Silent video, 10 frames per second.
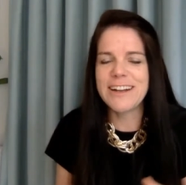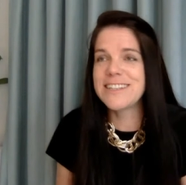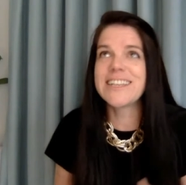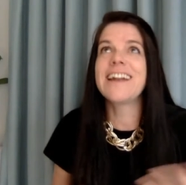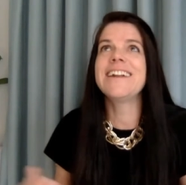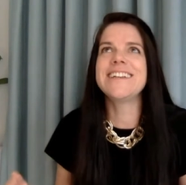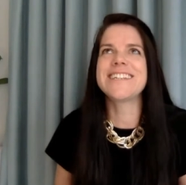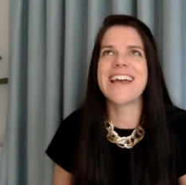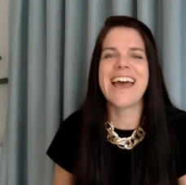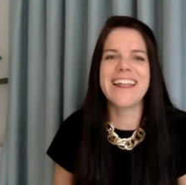And
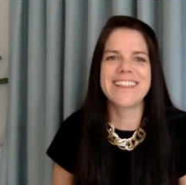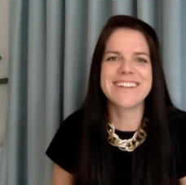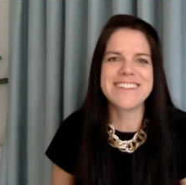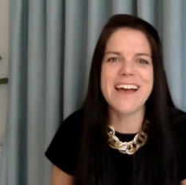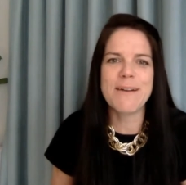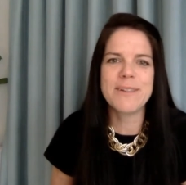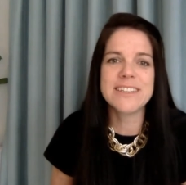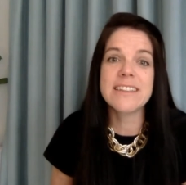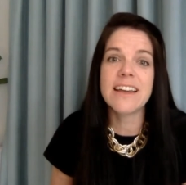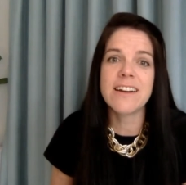suddenly she had the time.
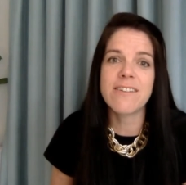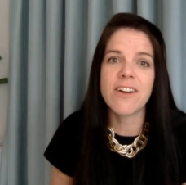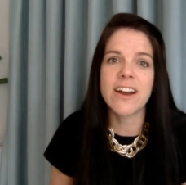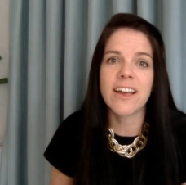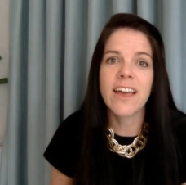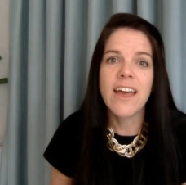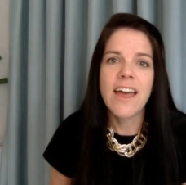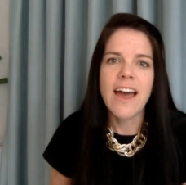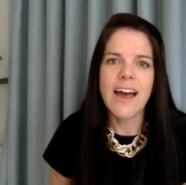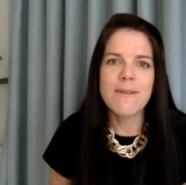Isn't that ironic?
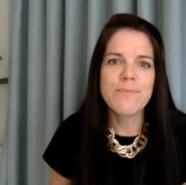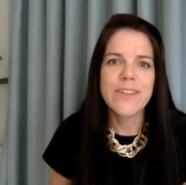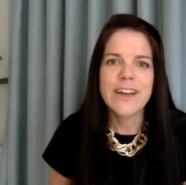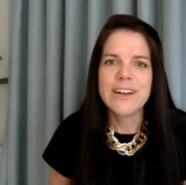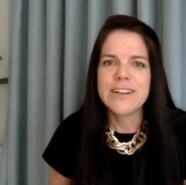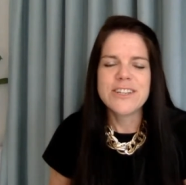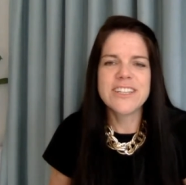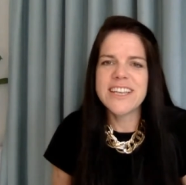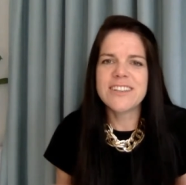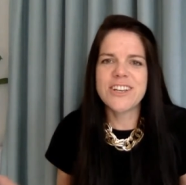Um,
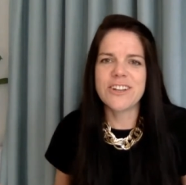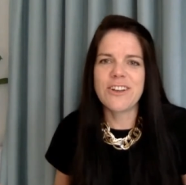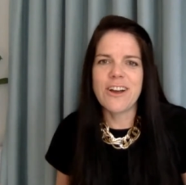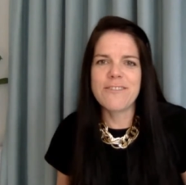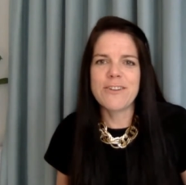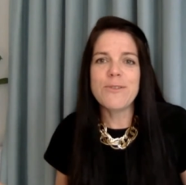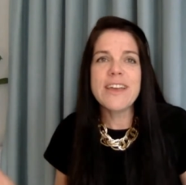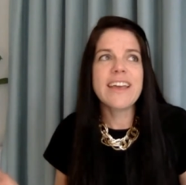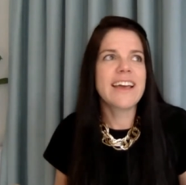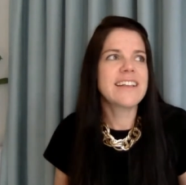she said she could do it over
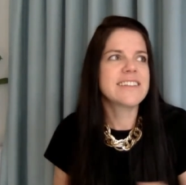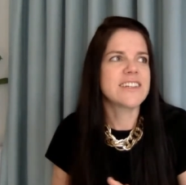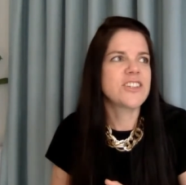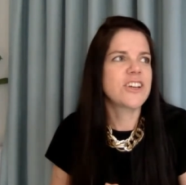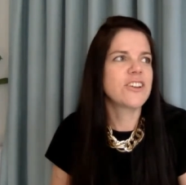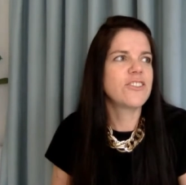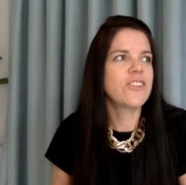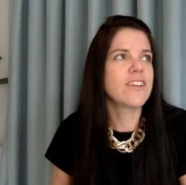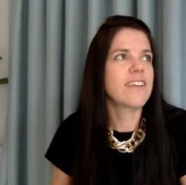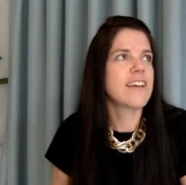weekends and she could
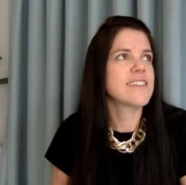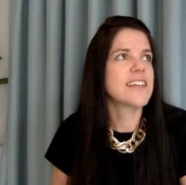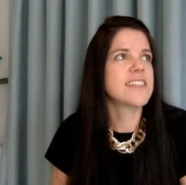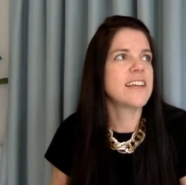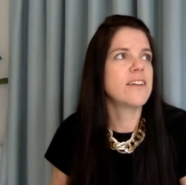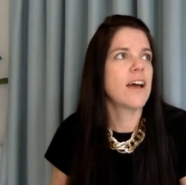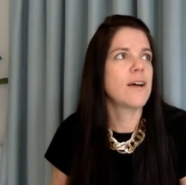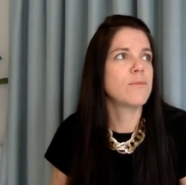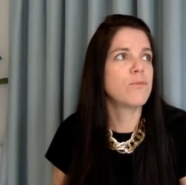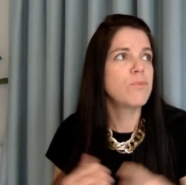do it, as I said,
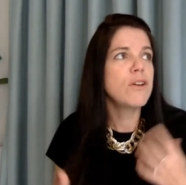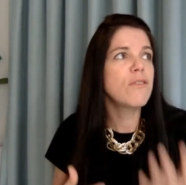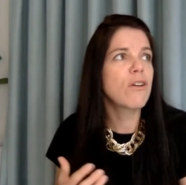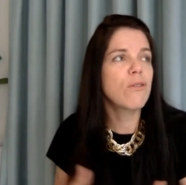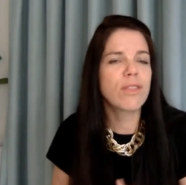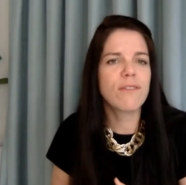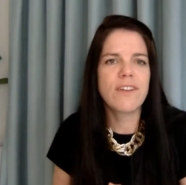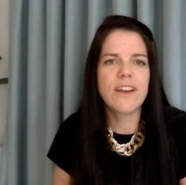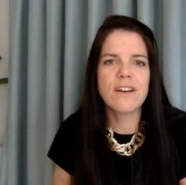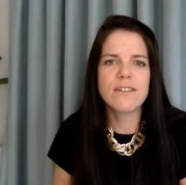um, pre record the
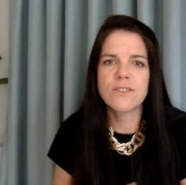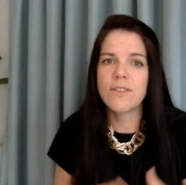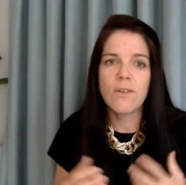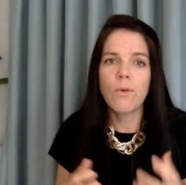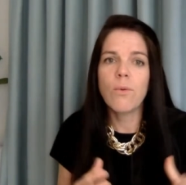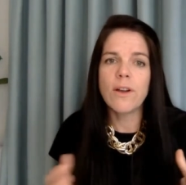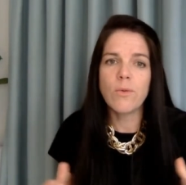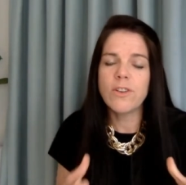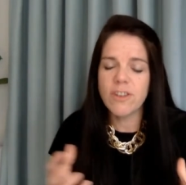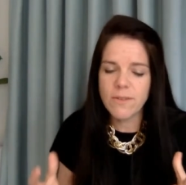videos and, or
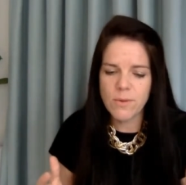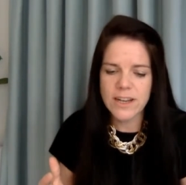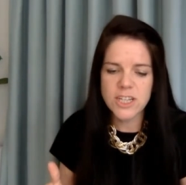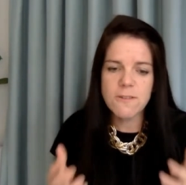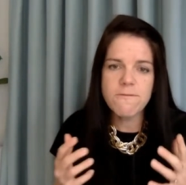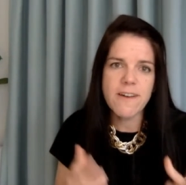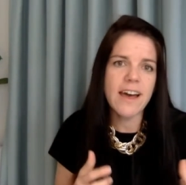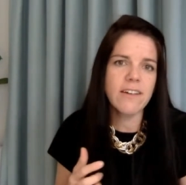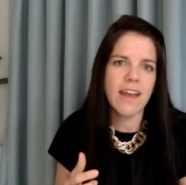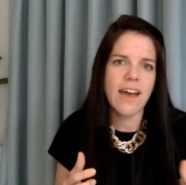wh whichever way. She
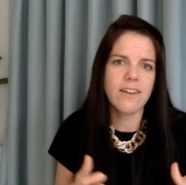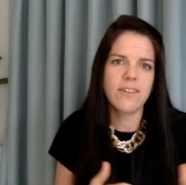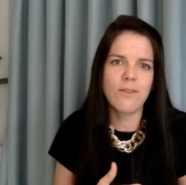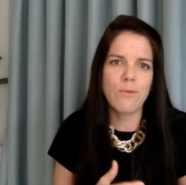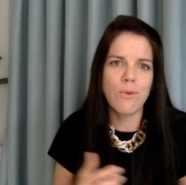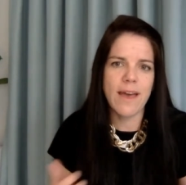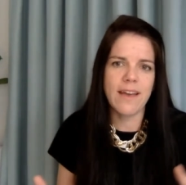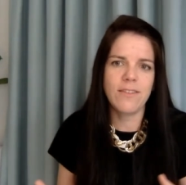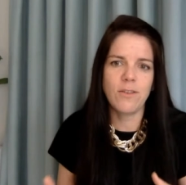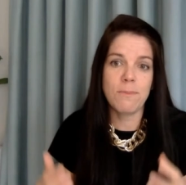found out a
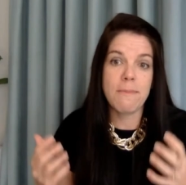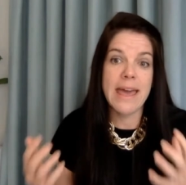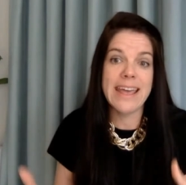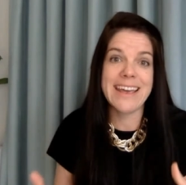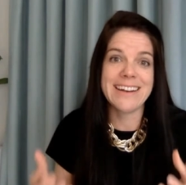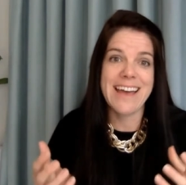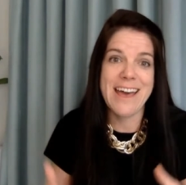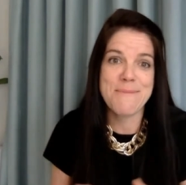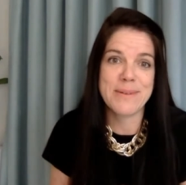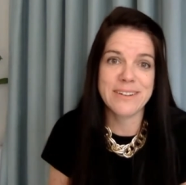way to make it
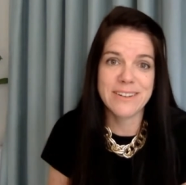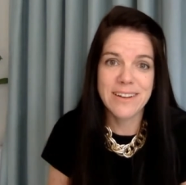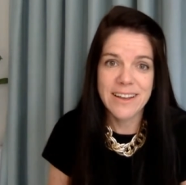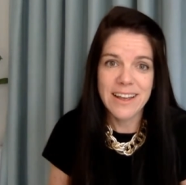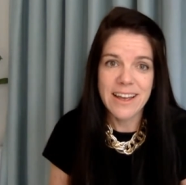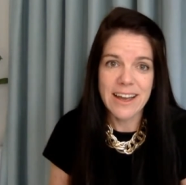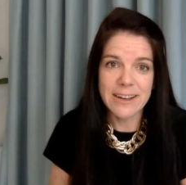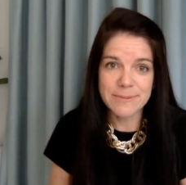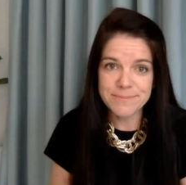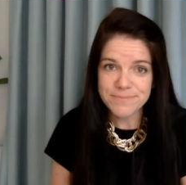happen.
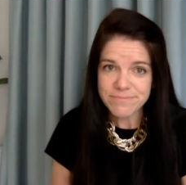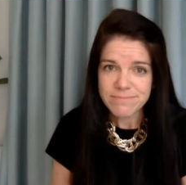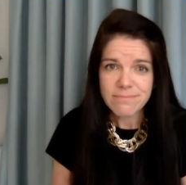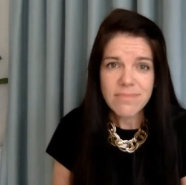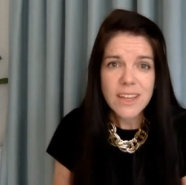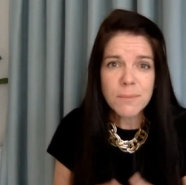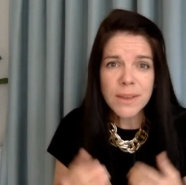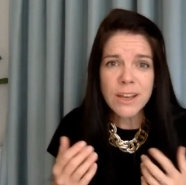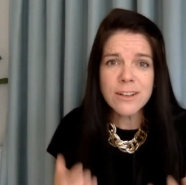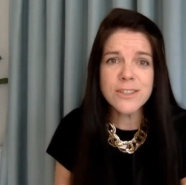Um,
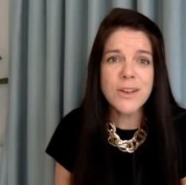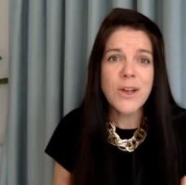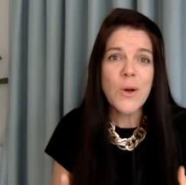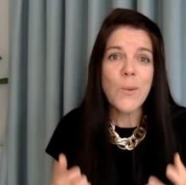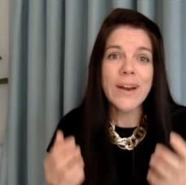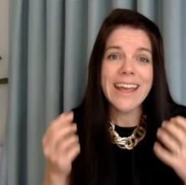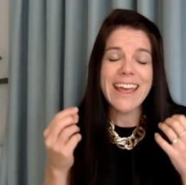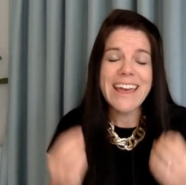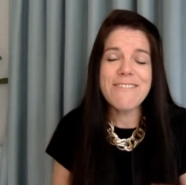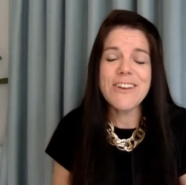because
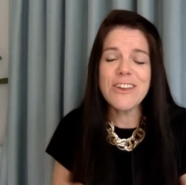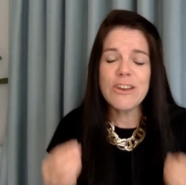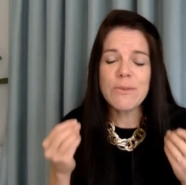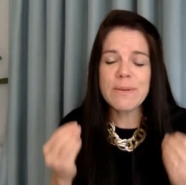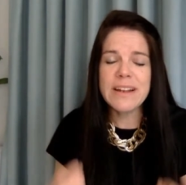whatever you